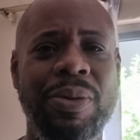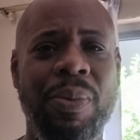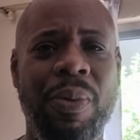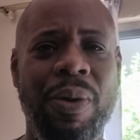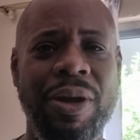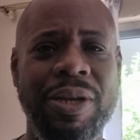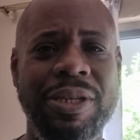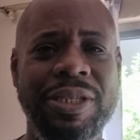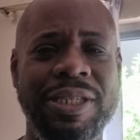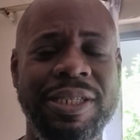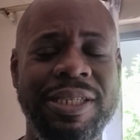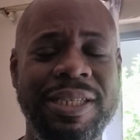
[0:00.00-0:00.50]
to
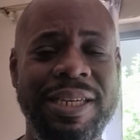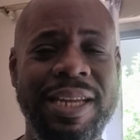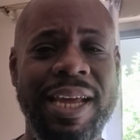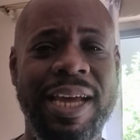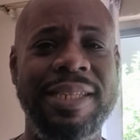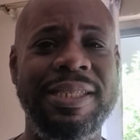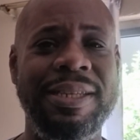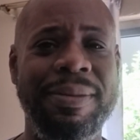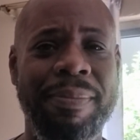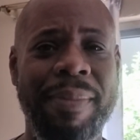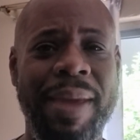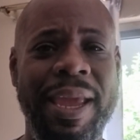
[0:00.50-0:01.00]
where it just
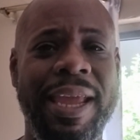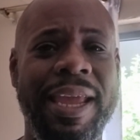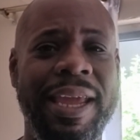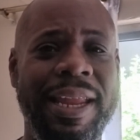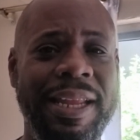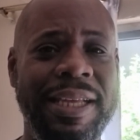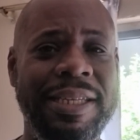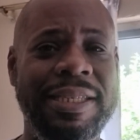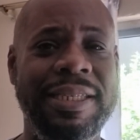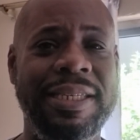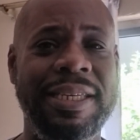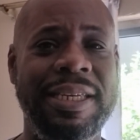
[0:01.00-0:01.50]
doesn't make
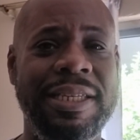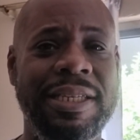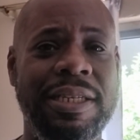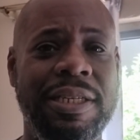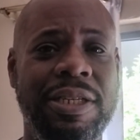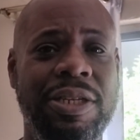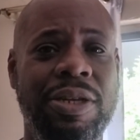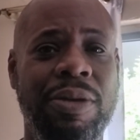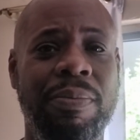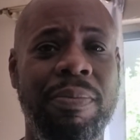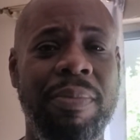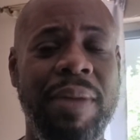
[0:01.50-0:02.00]
any
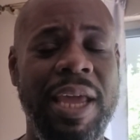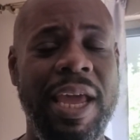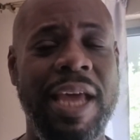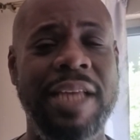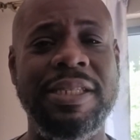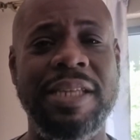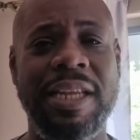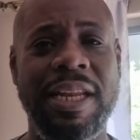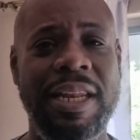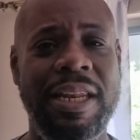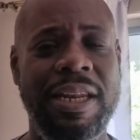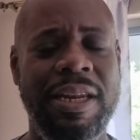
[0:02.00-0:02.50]
sense to me
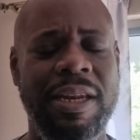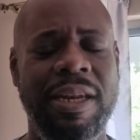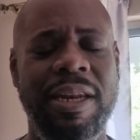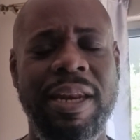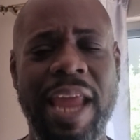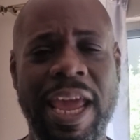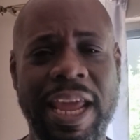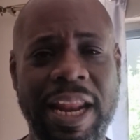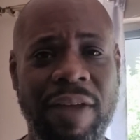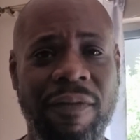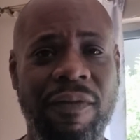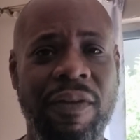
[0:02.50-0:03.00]
as a
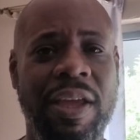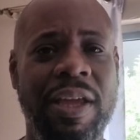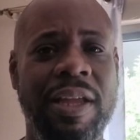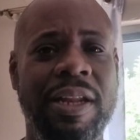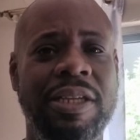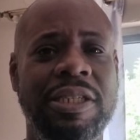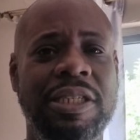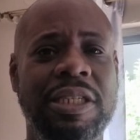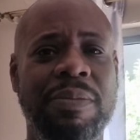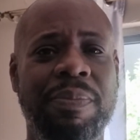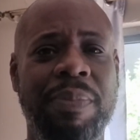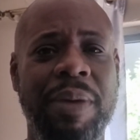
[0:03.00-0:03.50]
native
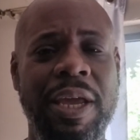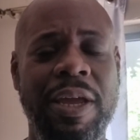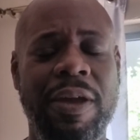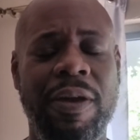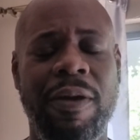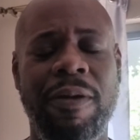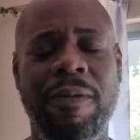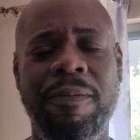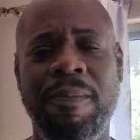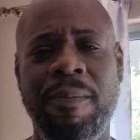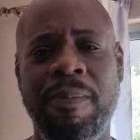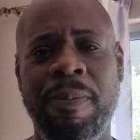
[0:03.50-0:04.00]
English
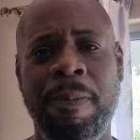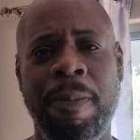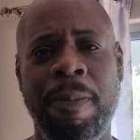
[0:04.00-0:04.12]
speaker.